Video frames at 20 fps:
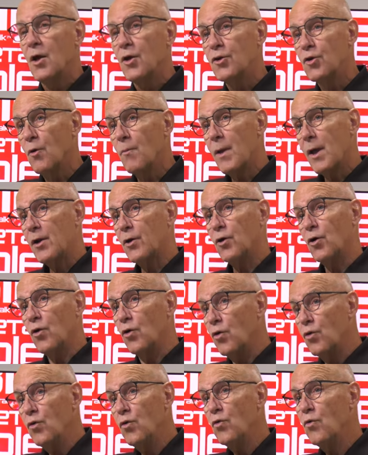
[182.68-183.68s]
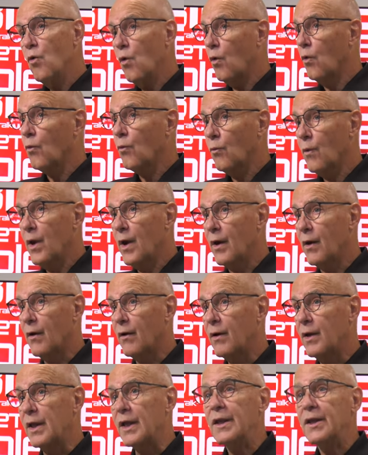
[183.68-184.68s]
No matter who or
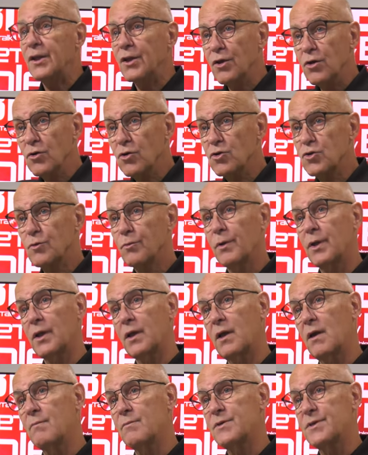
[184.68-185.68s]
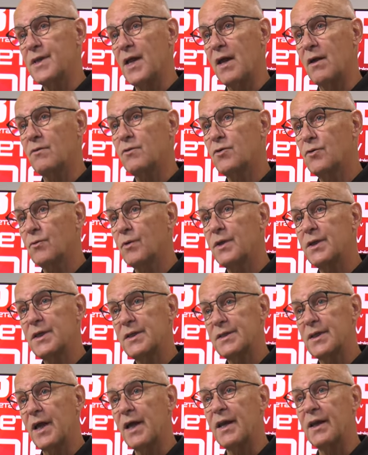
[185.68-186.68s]
where, it usually comes down to a
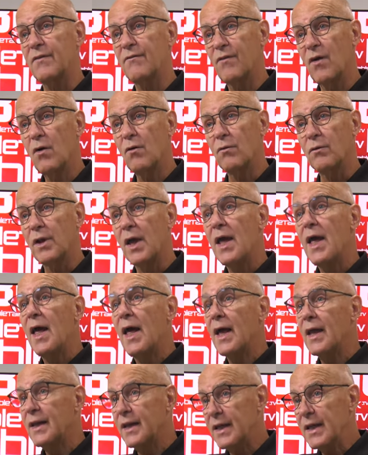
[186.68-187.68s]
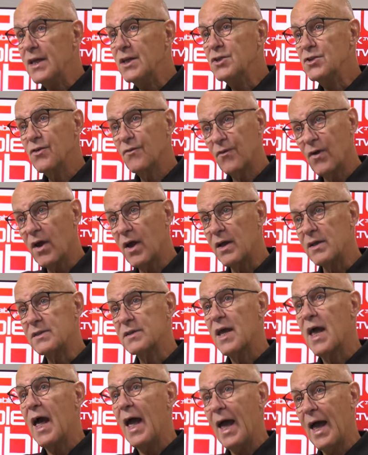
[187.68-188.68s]
deciding vote, and each of us
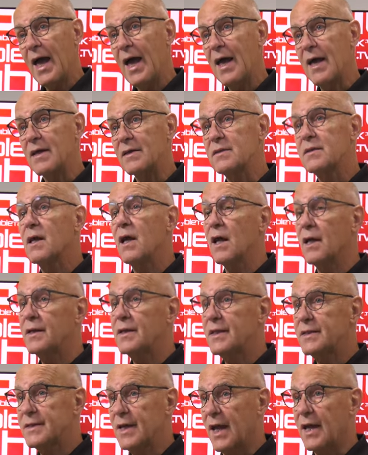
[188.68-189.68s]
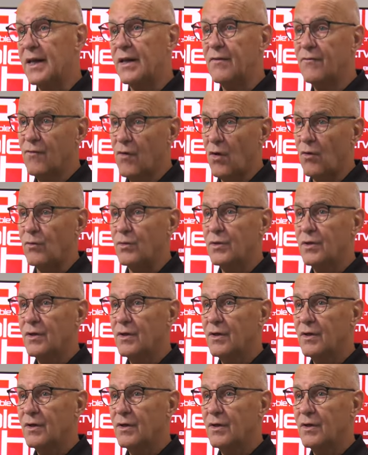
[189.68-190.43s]
has a deciding vote.